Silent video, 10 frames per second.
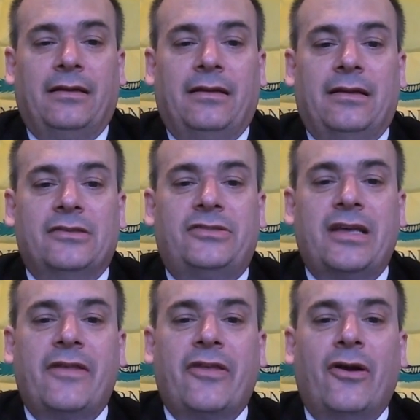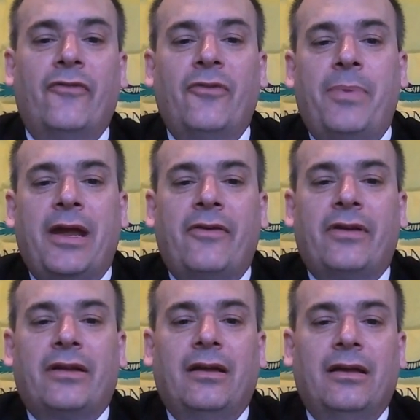Instead of the
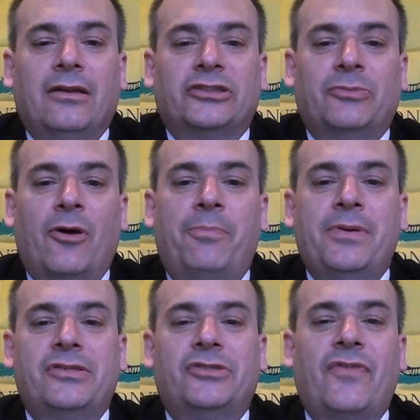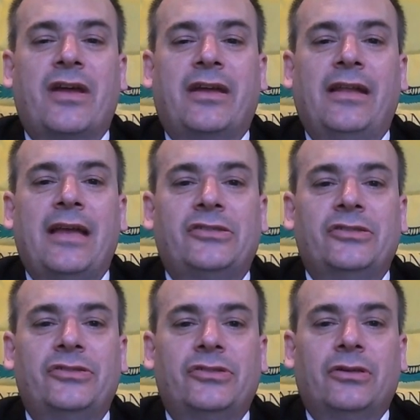overbearing small business
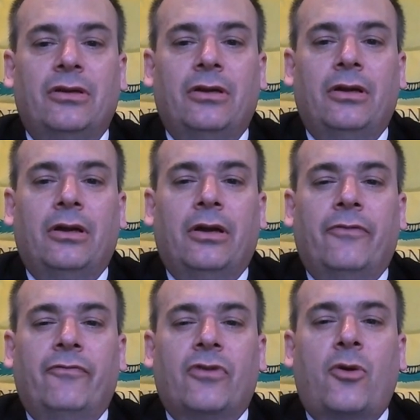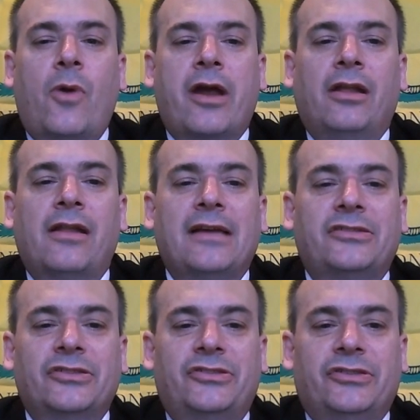regulations, require
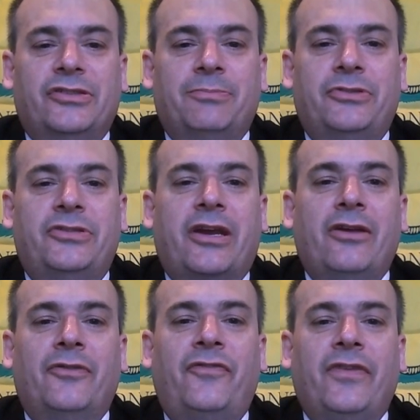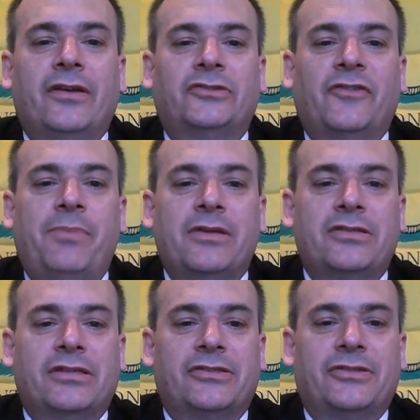licenses in particular fields of
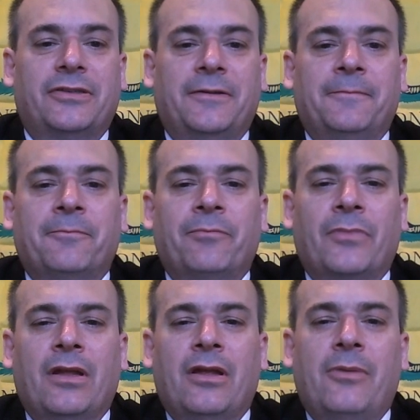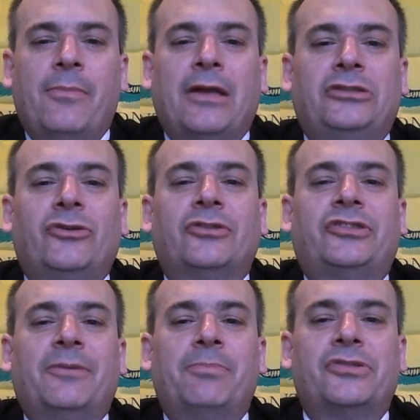business. Make sure
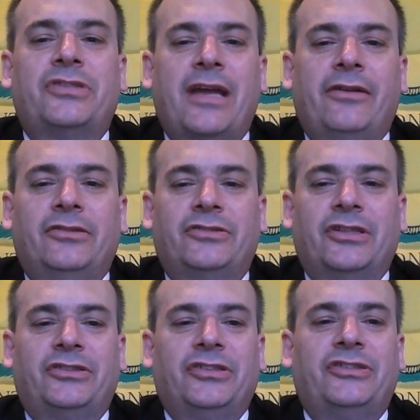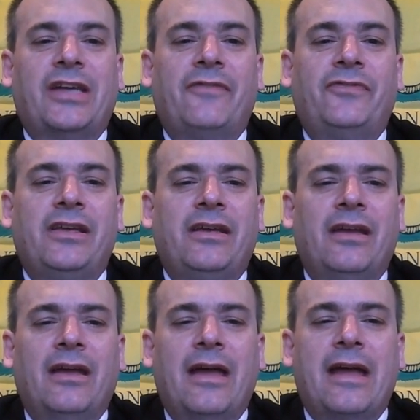simple standards such as safety
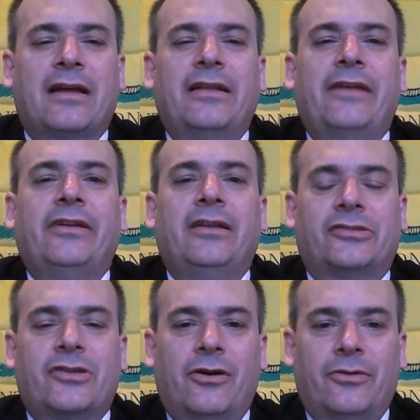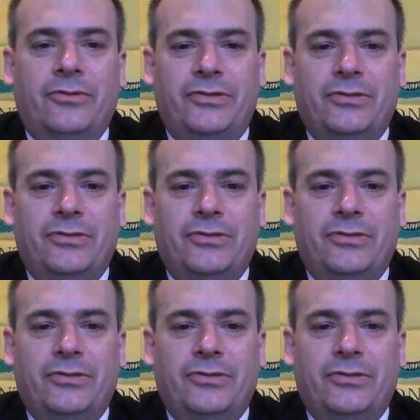and cleanliness codes.